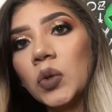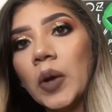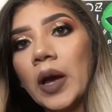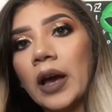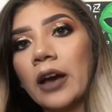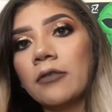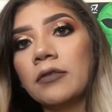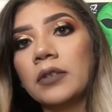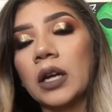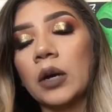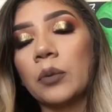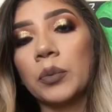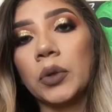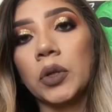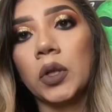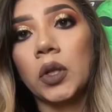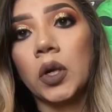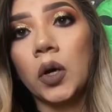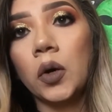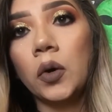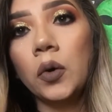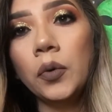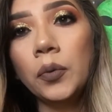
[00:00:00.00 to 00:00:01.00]
you have down
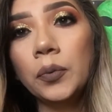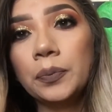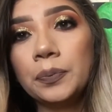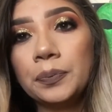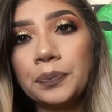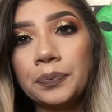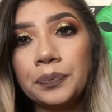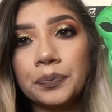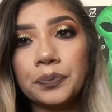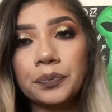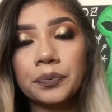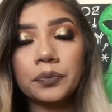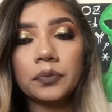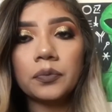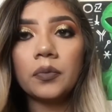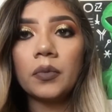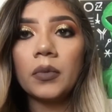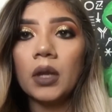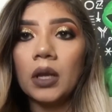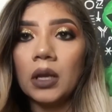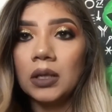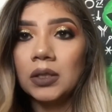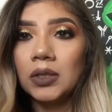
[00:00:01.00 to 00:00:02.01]
below.
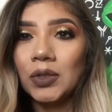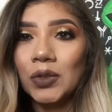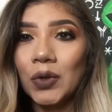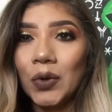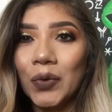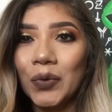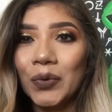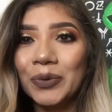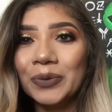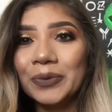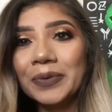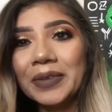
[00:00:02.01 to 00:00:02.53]
So